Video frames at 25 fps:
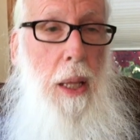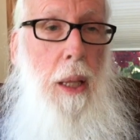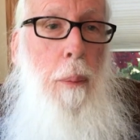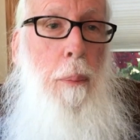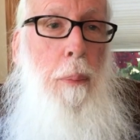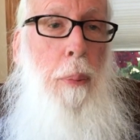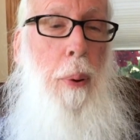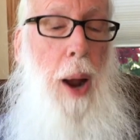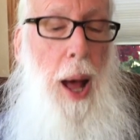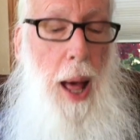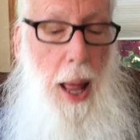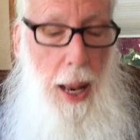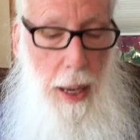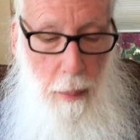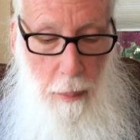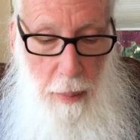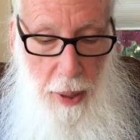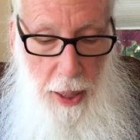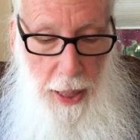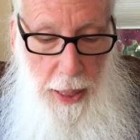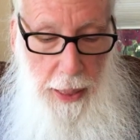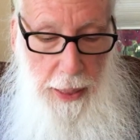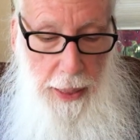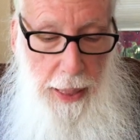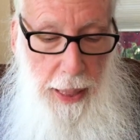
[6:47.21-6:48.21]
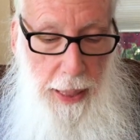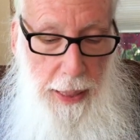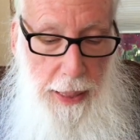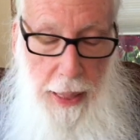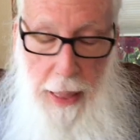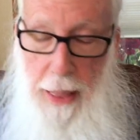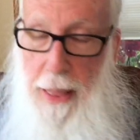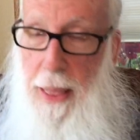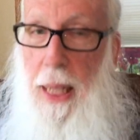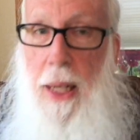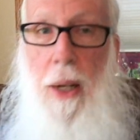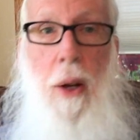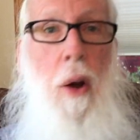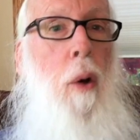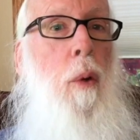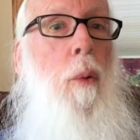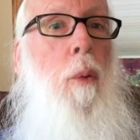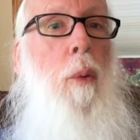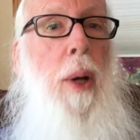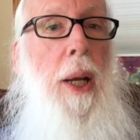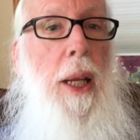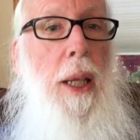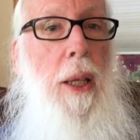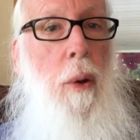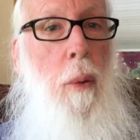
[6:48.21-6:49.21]
the problem with this is, is they
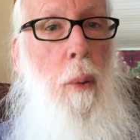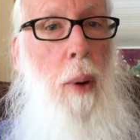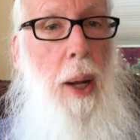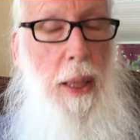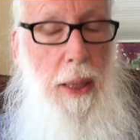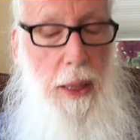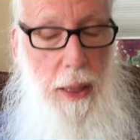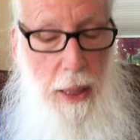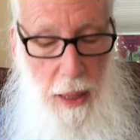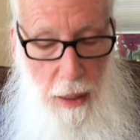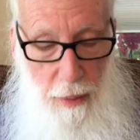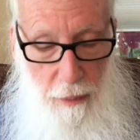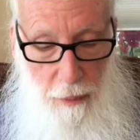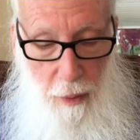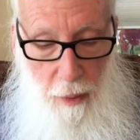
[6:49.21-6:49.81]
don't read the rest of the